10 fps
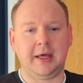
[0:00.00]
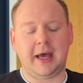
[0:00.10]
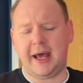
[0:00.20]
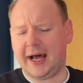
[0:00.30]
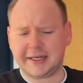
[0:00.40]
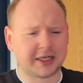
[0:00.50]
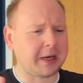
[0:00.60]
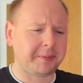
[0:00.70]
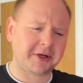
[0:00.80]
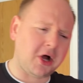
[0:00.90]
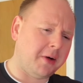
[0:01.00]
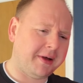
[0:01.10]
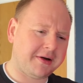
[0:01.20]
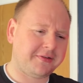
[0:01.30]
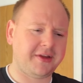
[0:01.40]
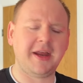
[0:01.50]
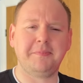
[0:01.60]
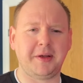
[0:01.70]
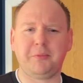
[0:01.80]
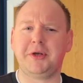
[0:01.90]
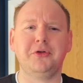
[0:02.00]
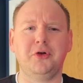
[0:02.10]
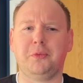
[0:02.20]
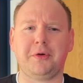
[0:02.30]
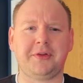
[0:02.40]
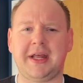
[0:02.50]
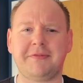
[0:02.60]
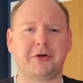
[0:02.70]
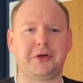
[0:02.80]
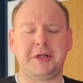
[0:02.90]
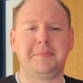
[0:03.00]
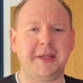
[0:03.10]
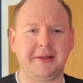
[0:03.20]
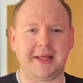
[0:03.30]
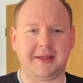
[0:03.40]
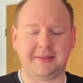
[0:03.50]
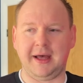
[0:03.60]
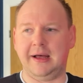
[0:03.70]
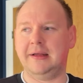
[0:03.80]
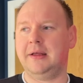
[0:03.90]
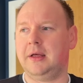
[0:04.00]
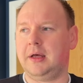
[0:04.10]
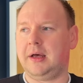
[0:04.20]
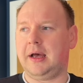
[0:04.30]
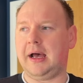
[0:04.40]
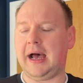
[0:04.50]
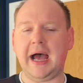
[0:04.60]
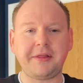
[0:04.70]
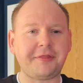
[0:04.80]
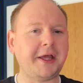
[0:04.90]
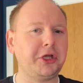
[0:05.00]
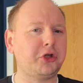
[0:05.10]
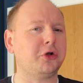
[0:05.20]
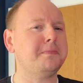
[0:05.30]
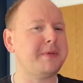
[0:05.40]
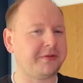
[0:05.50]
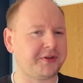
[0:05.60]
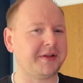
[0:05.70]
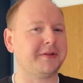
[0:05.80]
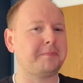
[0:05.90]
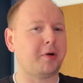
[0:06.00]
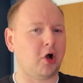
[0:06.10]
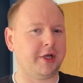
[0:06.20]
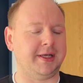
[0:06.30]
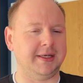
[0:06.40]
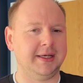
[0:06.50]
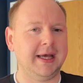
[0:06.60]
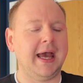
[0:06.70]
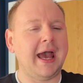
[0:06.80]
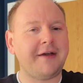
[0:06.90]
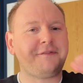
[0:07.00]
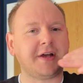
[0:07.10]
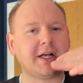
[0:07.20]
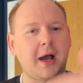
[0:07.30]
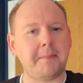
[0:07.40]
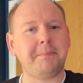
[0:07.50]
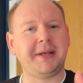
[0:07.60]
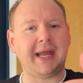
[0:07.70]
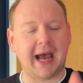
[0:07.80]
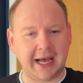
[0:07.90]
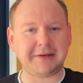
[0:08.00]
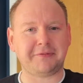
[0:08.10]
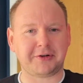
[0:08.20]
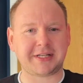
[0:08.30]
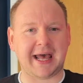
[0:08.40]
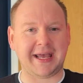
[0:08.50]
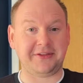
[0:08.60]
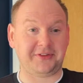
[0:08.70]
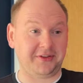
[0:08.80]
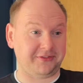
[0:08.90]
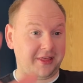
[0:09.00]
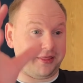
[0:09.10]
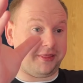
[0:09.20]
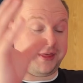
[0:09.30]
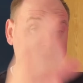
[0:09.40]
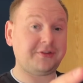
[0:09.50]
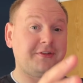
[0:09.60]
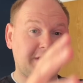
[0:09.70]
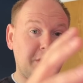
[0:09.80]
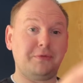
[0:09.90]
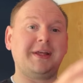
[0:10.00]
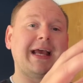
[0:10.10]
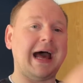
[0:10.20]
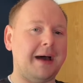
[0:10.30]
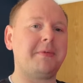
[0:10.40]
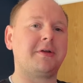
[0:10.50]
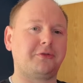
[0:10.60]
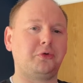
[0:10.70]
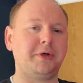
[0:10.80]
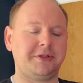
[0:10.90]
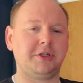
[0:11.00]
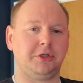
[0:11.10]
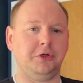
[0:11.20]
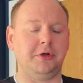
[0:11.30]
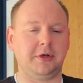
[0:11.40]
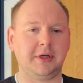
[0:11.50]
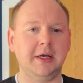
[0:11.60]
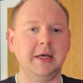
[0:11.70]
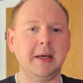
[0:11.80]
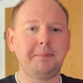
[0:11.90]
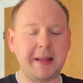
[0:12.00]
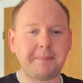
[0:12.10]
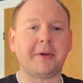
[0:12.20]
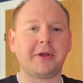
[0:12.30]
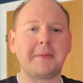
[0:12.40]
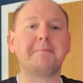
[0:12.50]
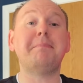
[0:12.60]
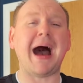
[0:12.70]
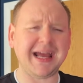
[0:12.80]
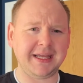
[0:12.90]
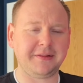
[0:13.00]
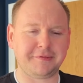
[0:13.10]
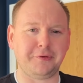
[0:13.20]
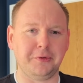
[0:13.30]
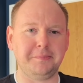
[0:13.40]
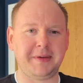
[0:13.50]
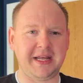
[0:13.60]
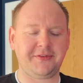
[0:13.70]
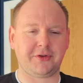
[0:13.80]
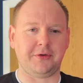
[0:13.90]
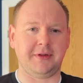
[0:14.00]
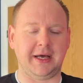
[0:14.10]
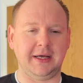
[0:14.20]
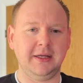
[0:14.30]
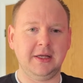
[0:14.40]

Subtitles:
And I had a couple of commenters saying, but we knew it wasn't ever going to be like that. I think you're missing the point. If a company advertises that this is how the camera is going to look, people are buying the phone based on that.